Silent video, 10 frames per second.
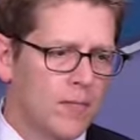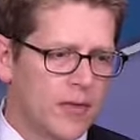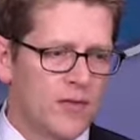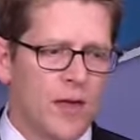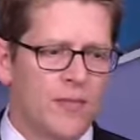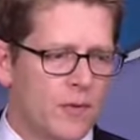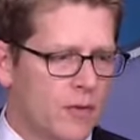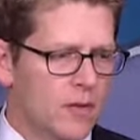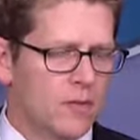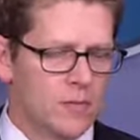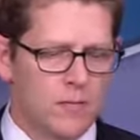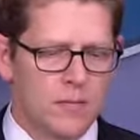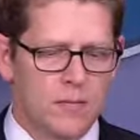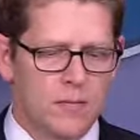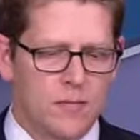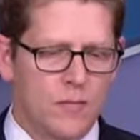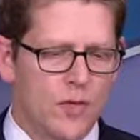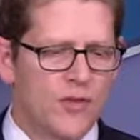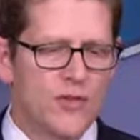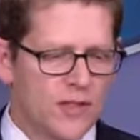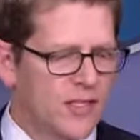acceptable reason